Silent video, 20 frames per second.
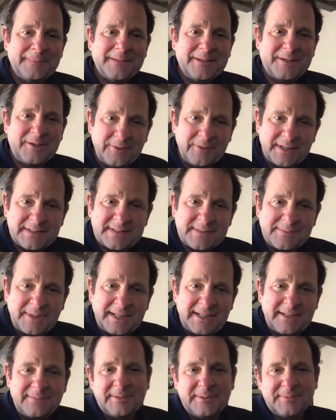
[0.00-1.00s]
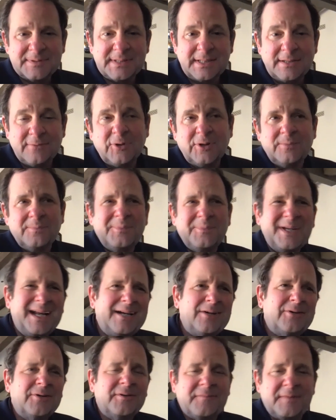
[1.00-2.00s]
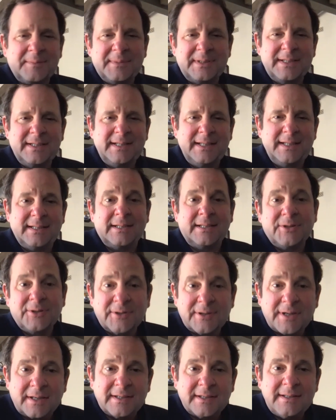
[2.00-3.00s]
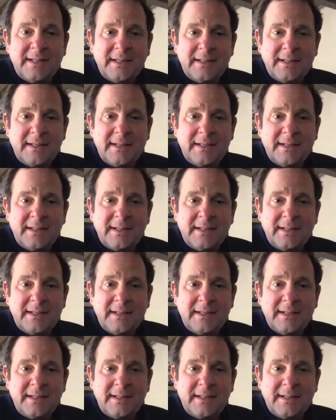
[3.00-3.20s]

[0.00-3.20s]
Go get some money. And people are saying, well, but I don't know if I'm going to need it. You're going to need